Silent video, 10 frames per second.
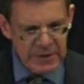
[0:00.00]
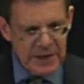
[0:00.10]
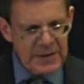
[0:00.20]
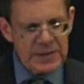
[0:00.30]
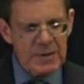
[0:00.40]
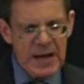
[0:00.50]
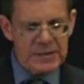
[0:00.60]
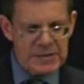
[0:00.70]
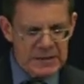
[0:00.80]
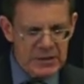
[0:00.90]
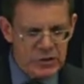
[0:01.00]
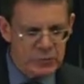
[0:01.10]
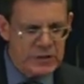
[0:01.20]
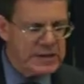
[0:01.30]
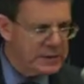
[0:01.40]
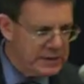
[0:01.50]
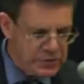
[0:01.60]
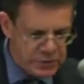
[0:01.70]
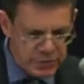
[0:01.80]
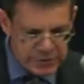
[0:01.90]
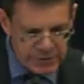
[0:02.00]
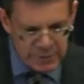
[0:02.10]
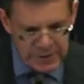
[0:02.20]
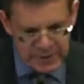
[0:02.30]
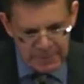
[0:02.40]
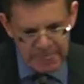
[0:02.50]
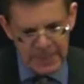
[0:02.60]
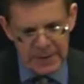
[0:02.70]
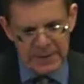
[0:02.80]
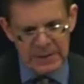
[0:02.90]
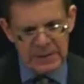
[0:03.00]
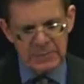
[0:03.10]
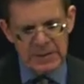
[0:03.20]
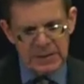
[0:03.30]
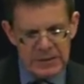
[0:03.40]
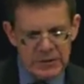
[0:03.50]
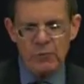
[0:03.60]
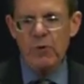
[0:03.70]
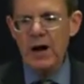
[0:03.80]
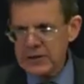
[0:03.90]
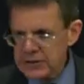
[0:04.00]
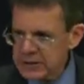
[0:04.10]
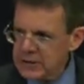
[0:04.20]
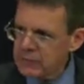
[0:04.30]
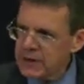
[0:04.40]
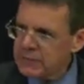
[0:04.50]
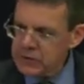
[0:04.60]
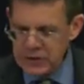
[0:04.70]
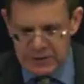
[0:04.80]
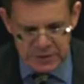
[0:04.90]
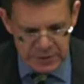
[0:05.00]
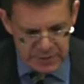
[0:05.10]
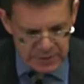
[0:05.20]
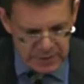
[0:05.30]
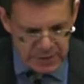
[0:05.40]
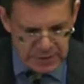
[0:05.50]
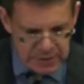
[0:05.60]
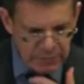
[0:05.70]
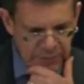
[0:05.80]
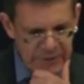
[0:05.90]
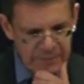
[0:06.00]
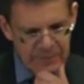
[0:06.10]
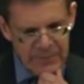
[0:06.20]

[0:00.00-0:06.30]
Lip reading: and that the Palestinians uniquely deserve sympathy in a Middle East awash in refugees and suffering.